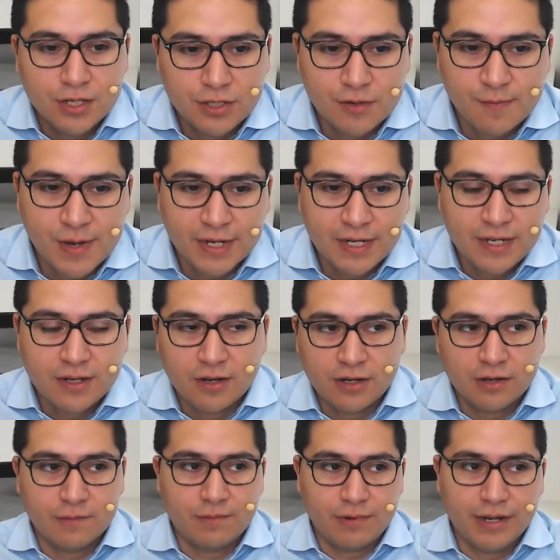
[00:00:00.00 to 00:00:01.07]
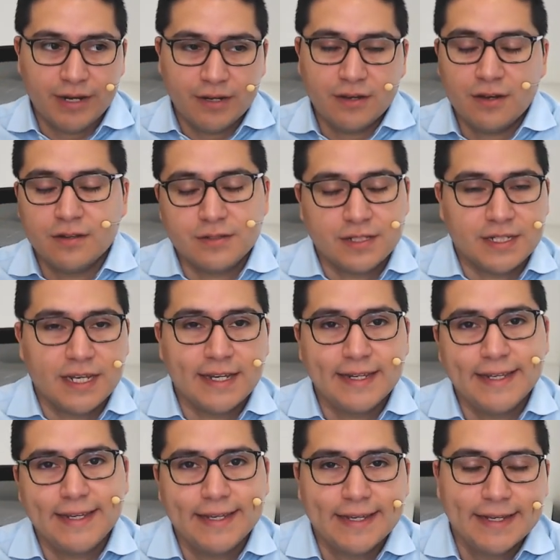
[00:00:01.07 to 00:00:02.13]
money on a break on the
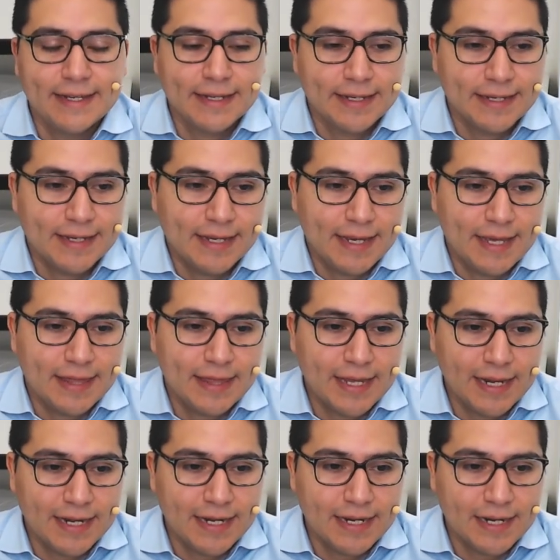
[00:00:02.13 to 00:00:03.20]
daily. And then